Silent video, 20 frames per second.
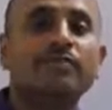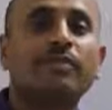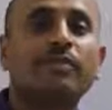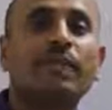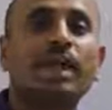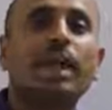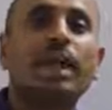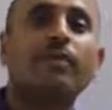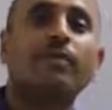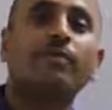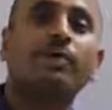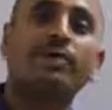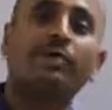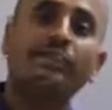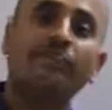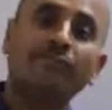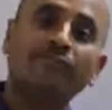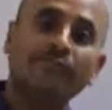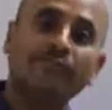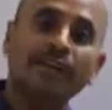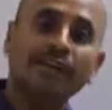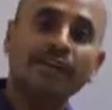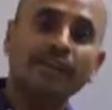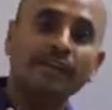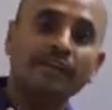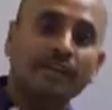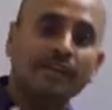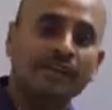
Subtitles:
will have different